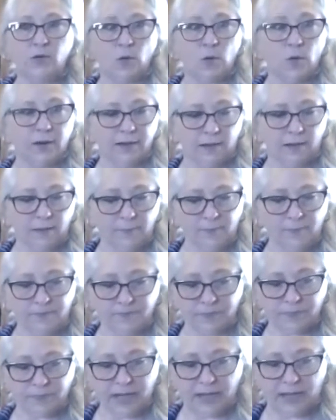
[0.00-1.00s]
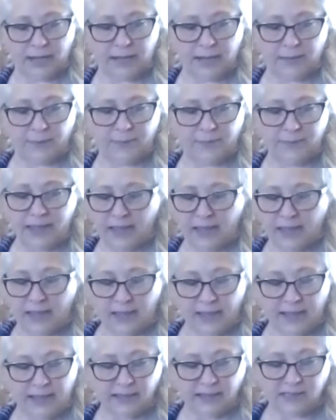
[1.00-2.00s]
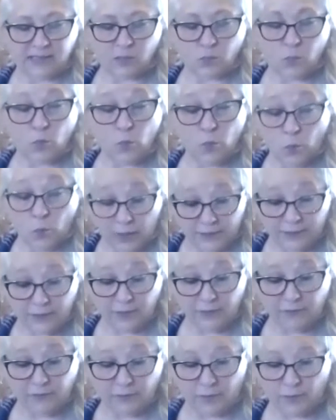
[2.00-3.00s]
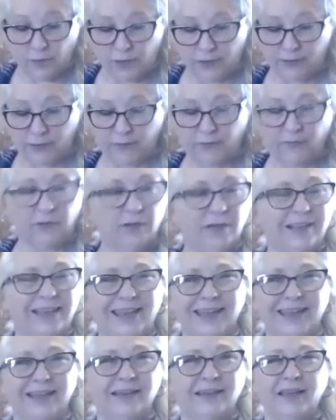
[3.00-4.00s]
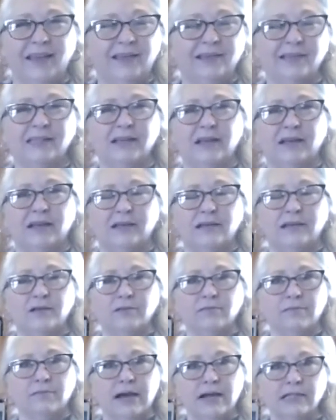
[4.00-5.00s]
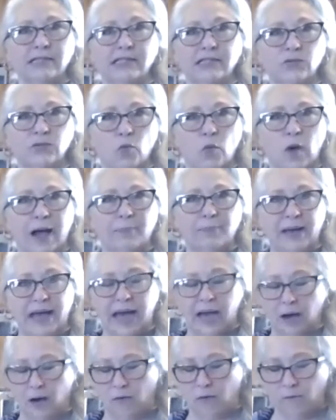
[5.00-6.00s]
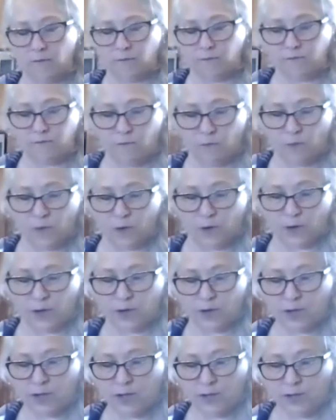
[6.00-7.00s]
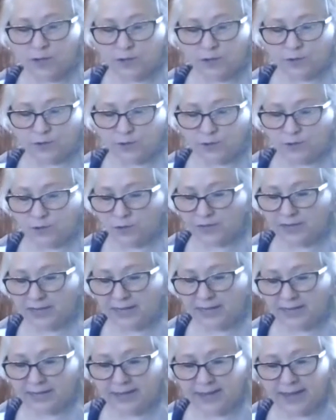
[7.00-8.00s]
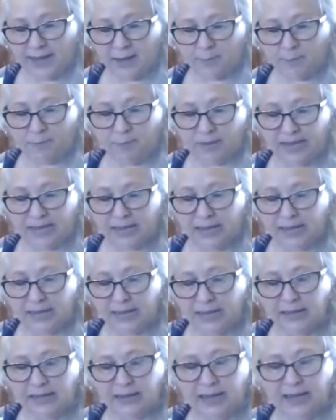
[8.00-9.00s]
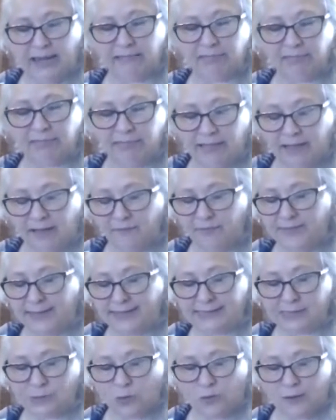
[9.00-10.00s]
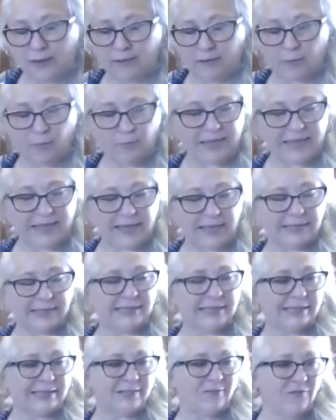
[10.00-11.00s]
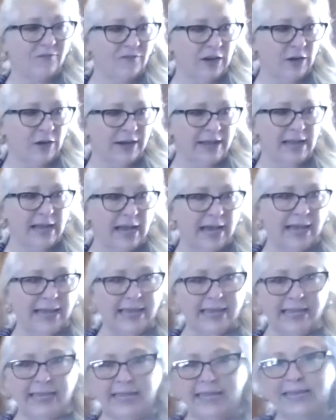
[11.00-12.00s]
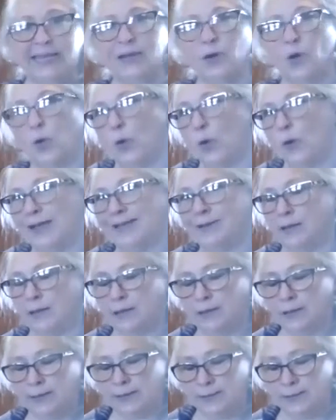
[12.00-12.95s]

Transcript: oil. It's wonderful, wonderful, and it's a direct swap out for your cooking and baking. I love this oil because it's very high heat oil.